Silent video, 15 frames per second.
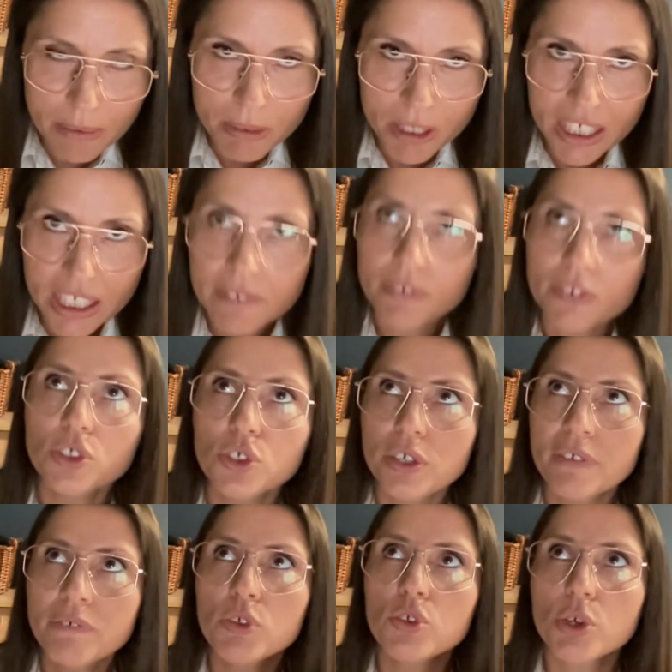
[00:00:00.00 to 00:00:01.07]
even
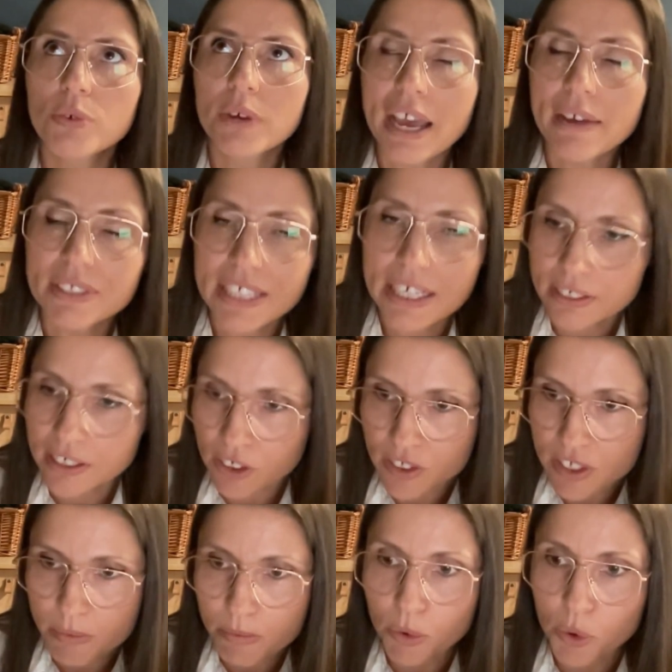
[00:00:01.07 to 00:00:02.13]
if you don't have a technical
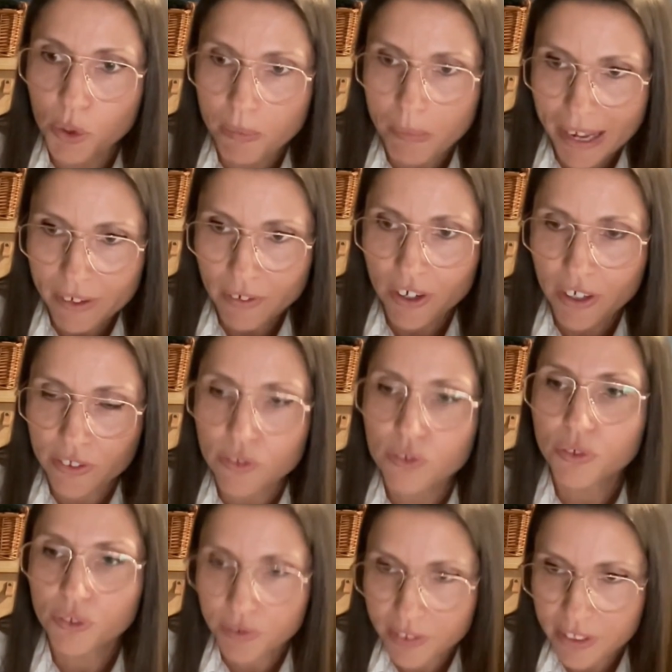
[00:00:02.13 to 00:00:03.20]
support background or
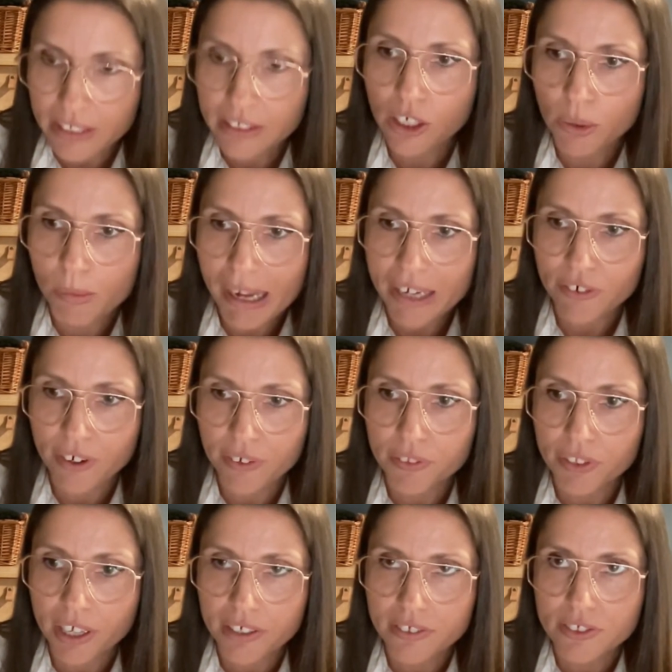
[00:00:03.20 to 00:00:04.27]
technical background
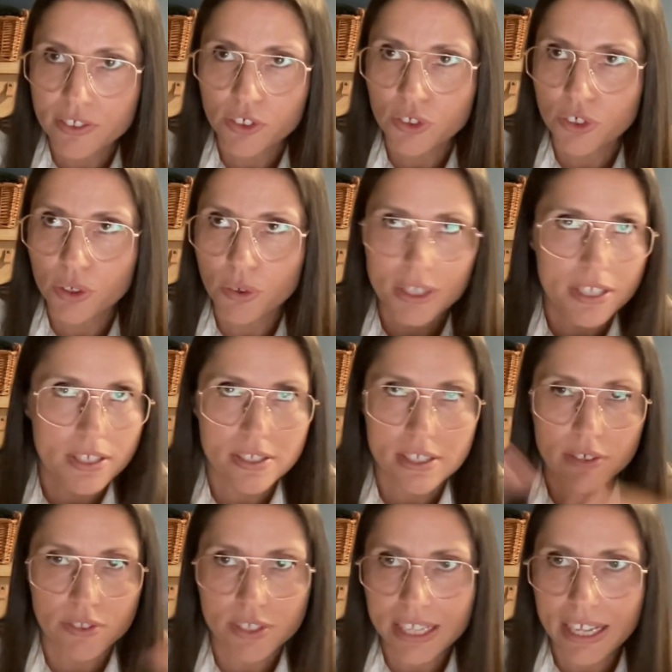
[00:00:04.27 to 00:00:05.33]
that is
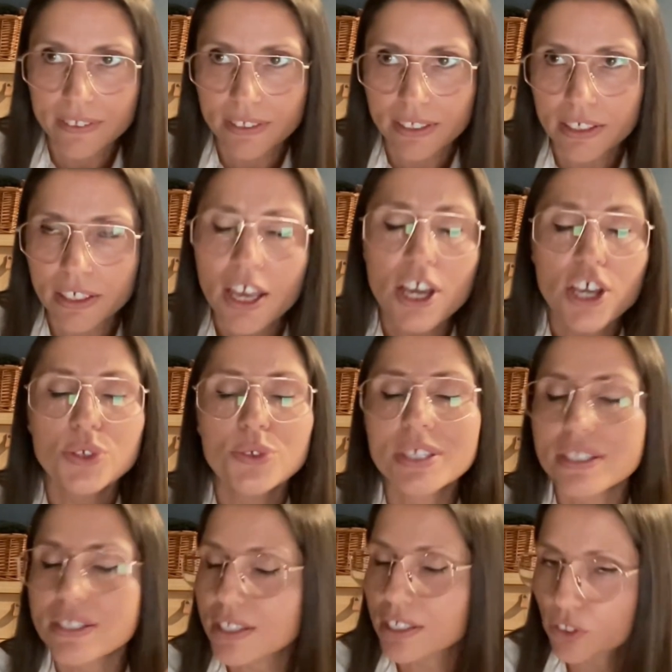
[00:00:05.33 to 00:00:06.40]
outstanding, you
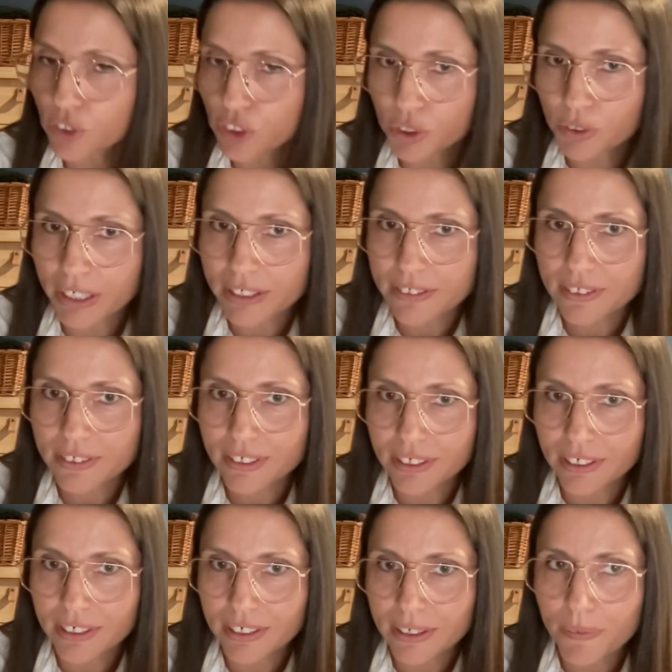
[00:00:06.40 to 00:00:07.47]
can still do it.
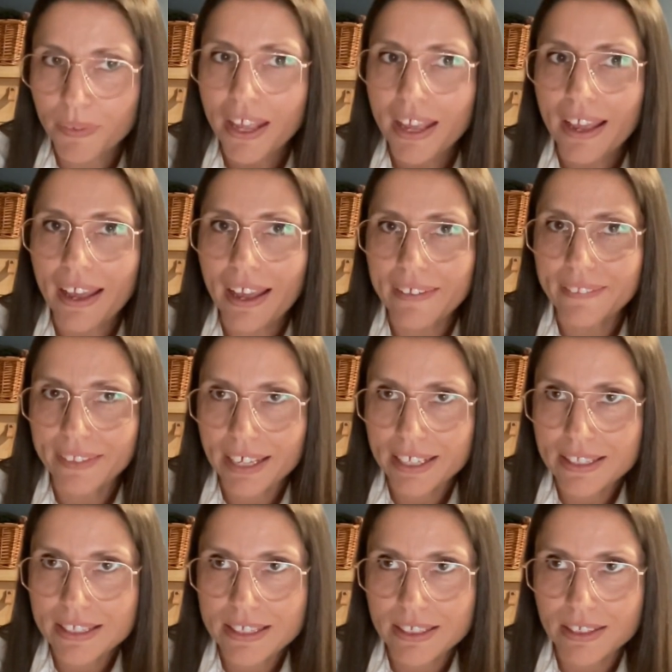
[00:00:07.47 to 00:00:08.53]
And
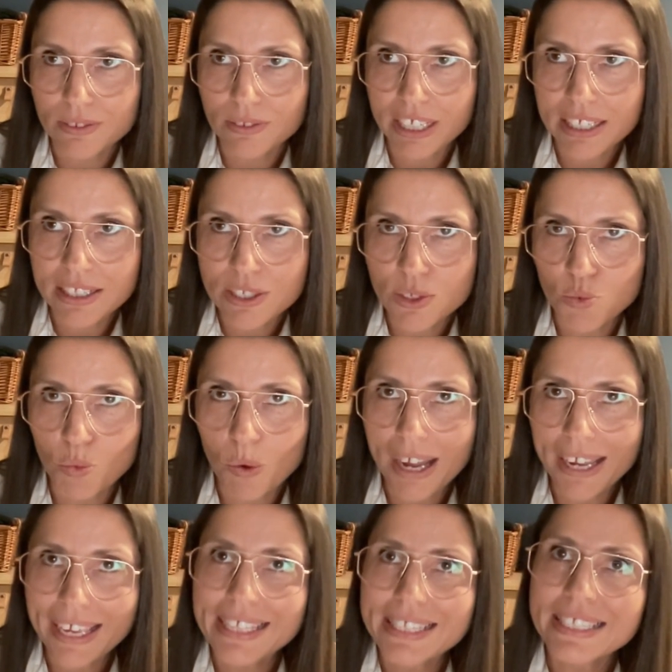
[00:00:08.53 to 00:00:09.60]
that's
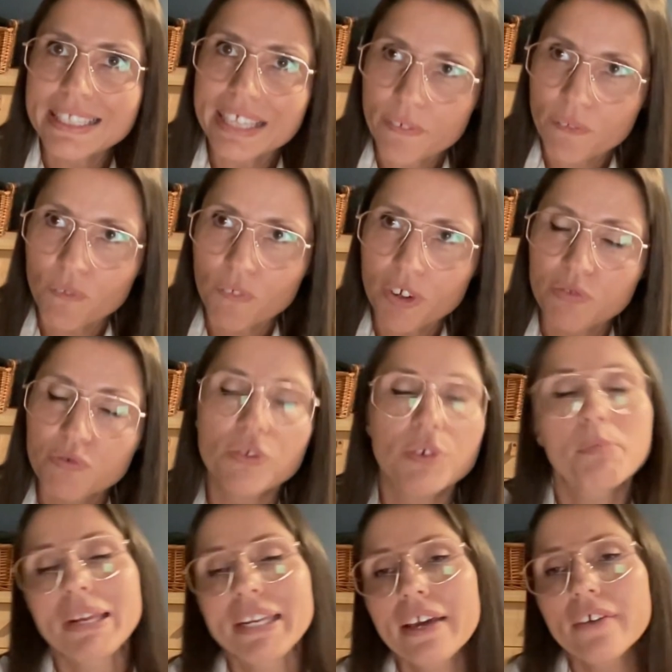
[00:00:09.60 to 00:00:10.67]
why it's different
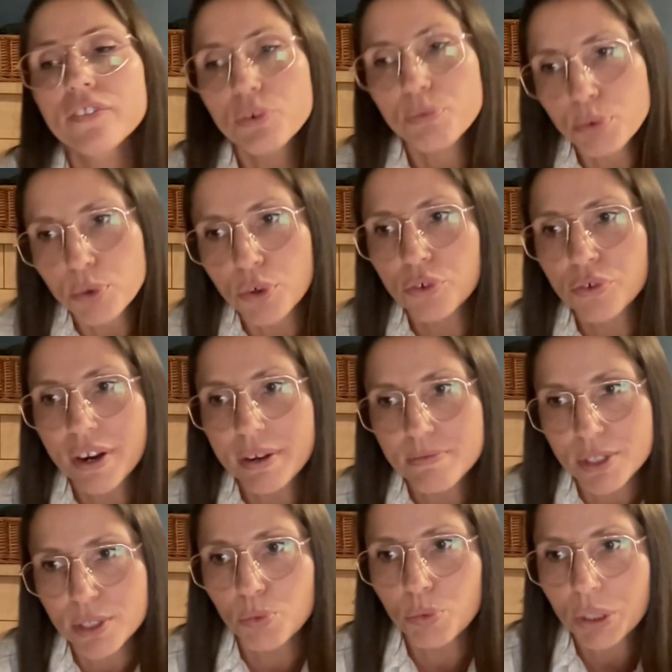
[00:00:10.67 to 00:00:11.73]
from many other
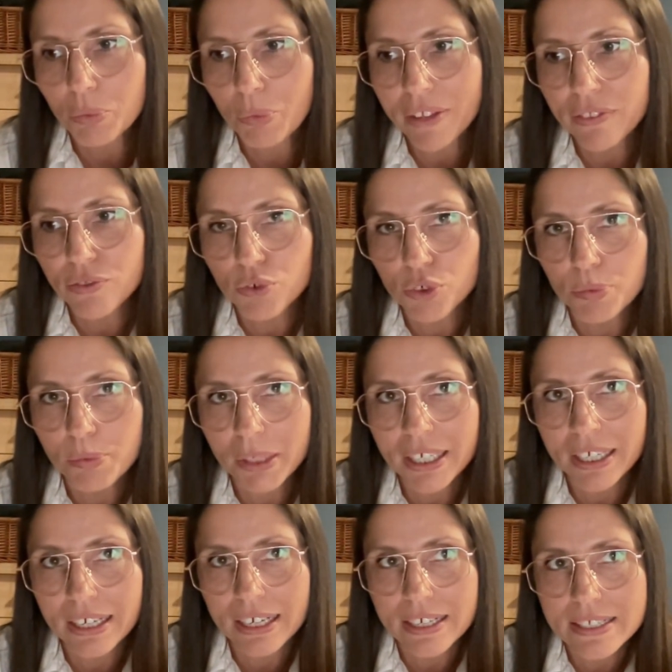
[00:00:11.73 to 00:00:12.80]
programs that we went through,
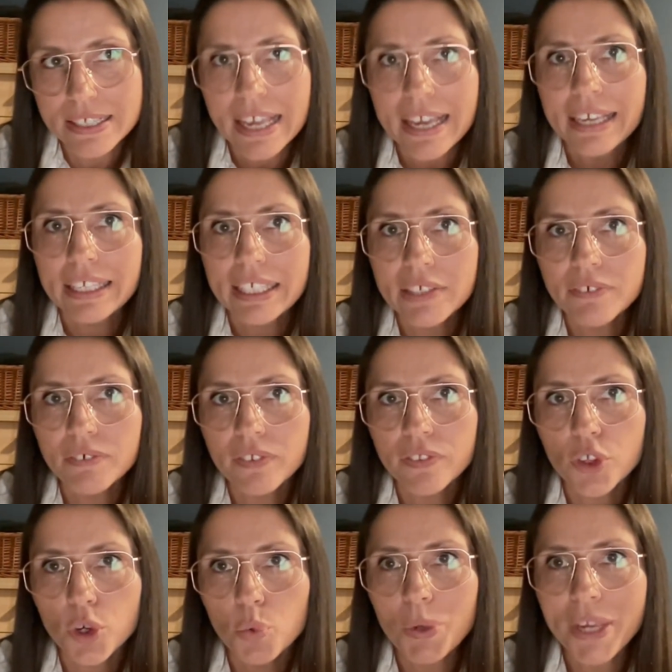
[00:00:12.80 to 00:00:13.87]
because even
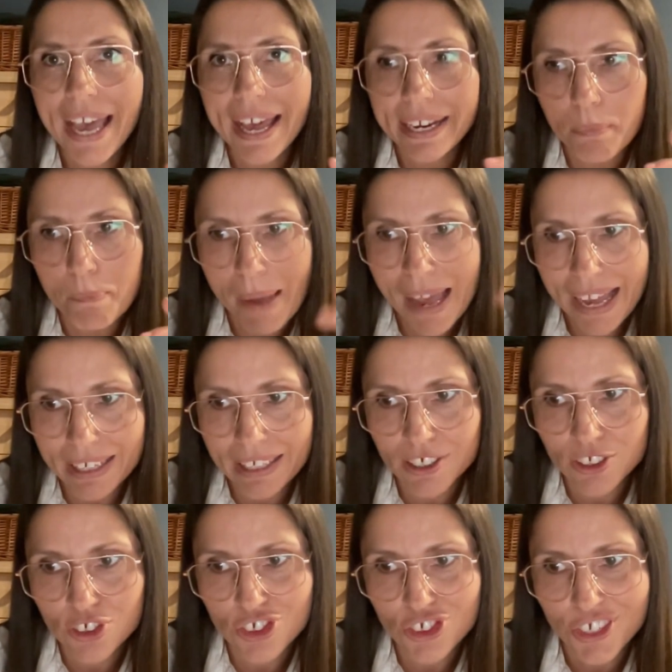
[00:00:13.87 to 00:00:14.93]
though we had a
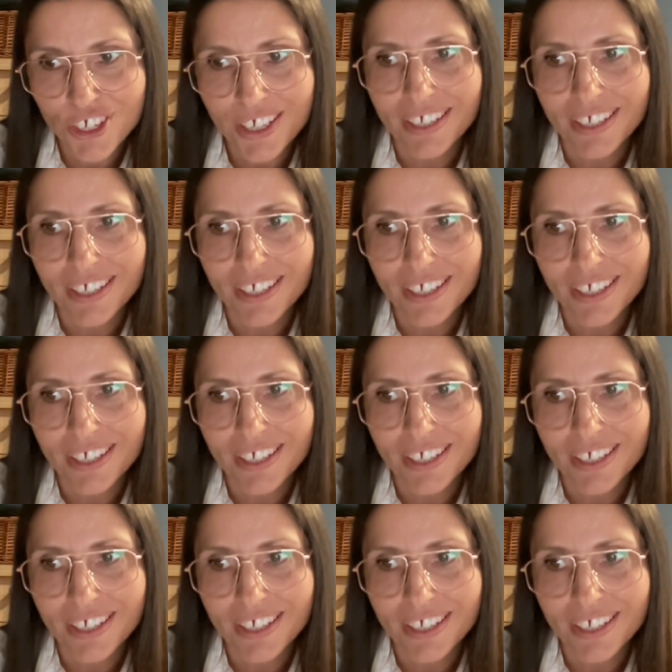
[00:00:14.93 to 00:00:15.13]
package